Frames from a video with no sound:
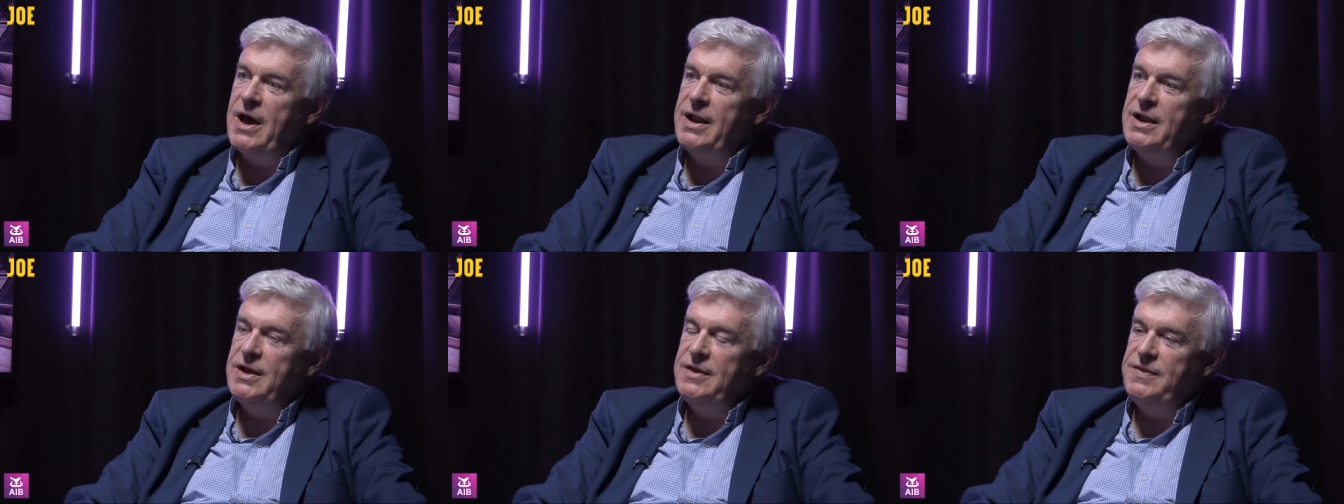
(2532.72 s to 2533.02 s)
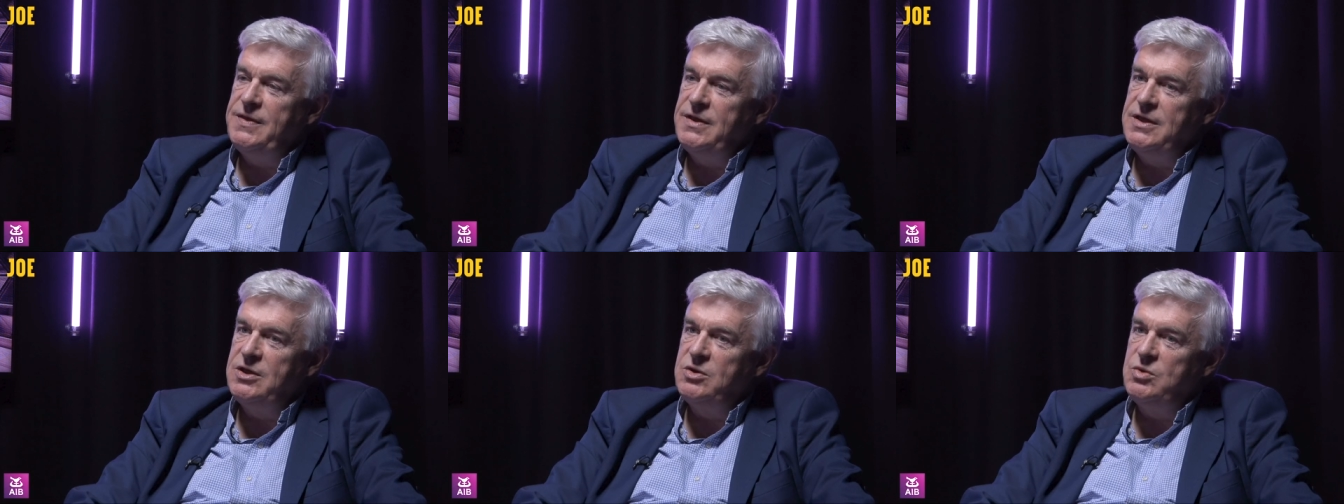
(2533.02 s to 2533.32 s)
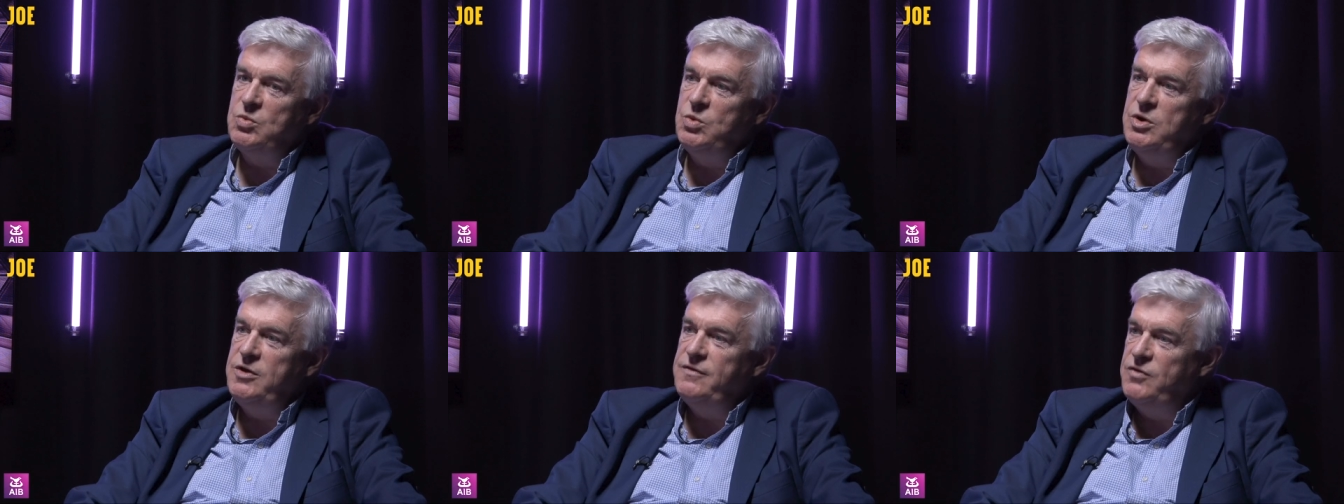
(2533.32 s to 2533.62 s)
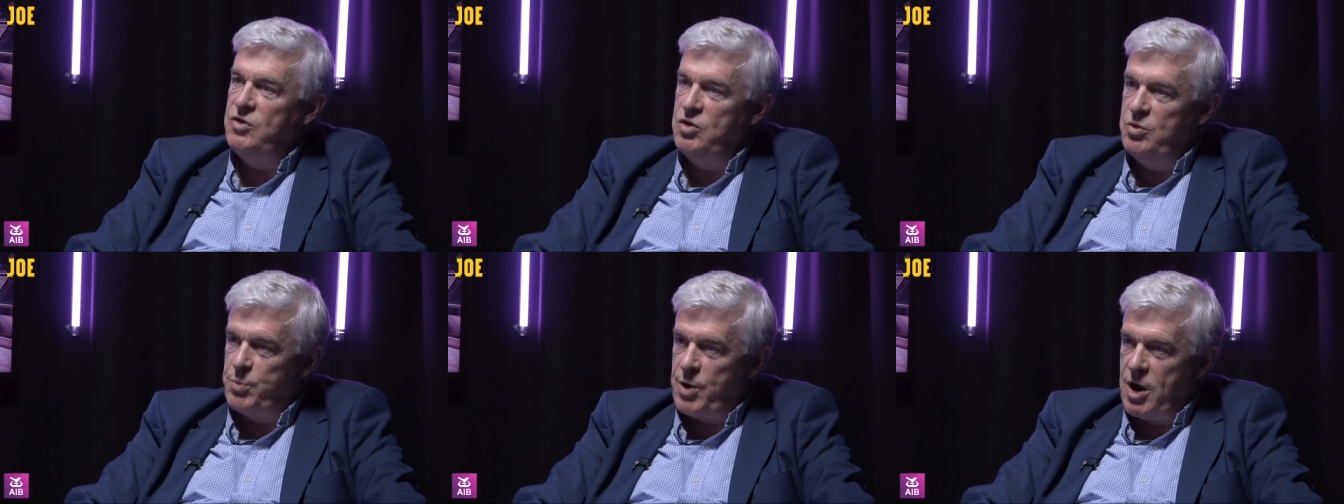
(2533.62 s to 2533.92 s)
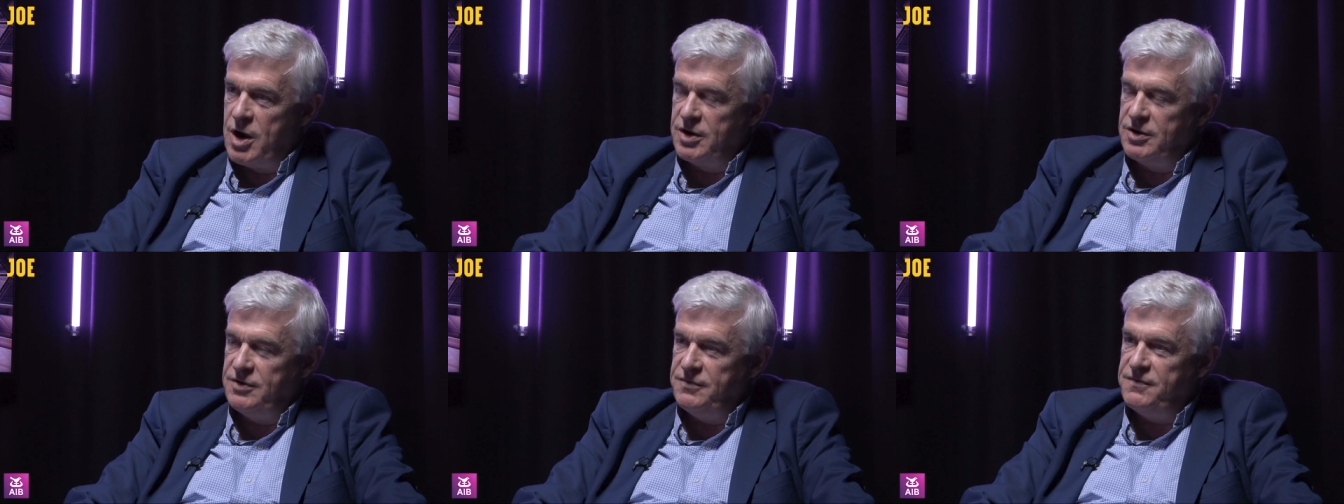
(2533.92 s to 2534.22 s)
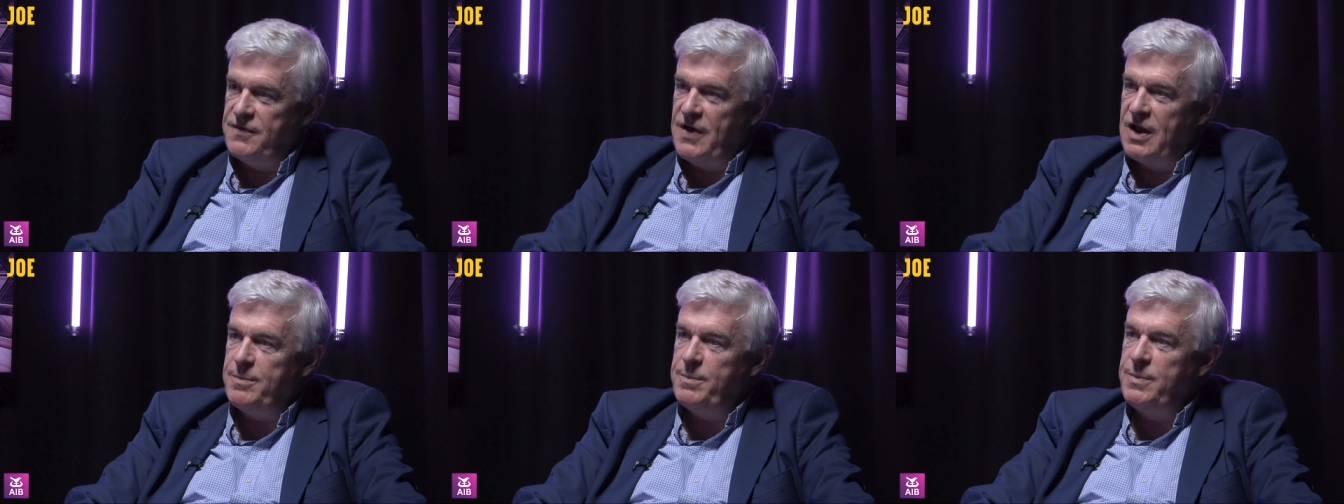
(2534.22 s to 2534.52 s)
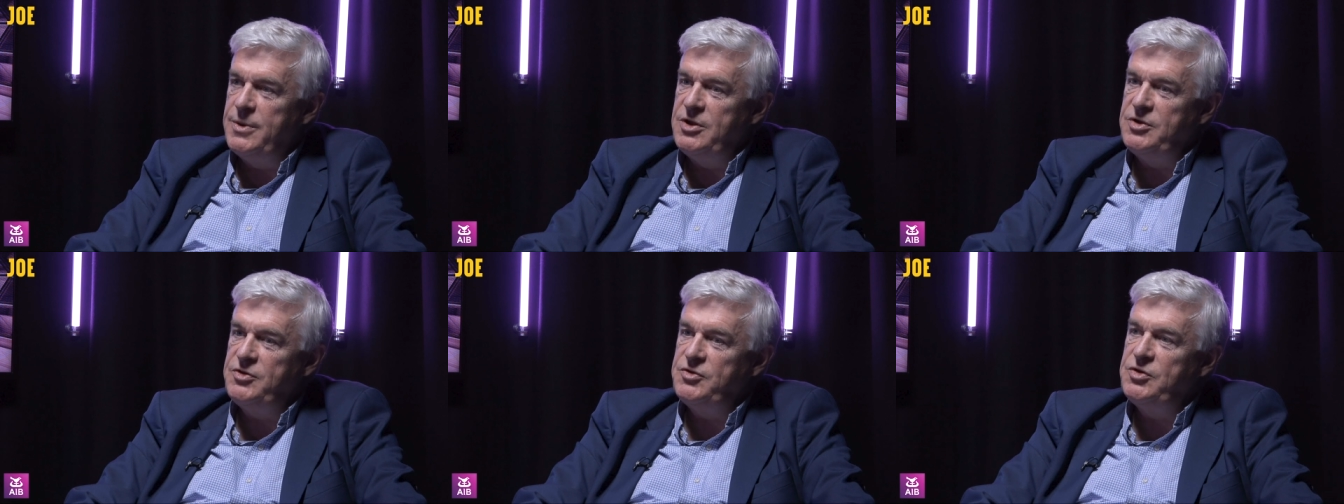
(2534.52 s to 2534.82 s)
I think we have new product
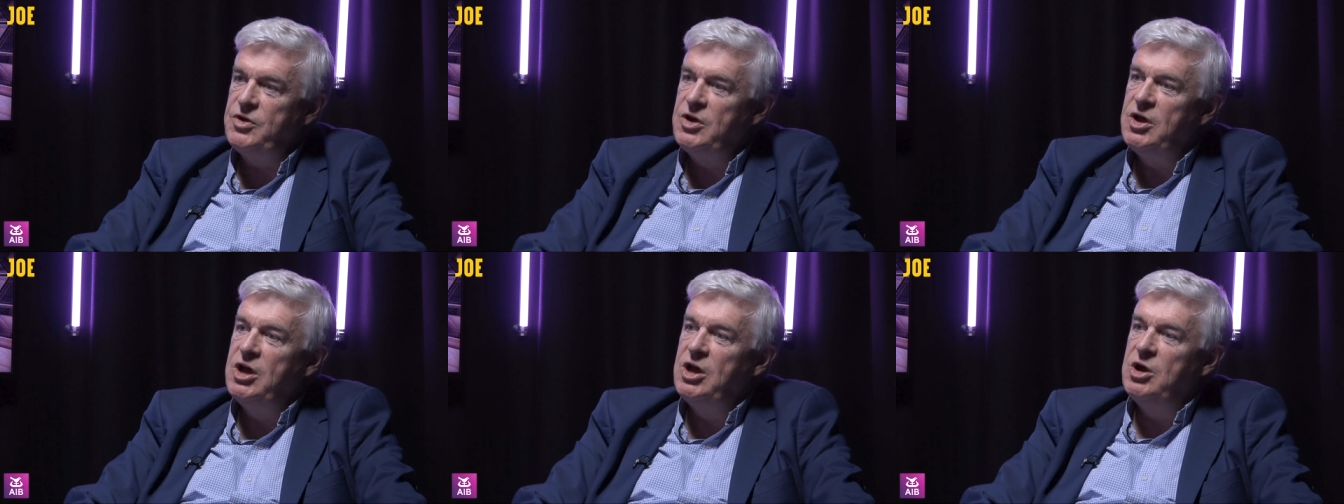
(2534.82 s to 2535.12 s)
development.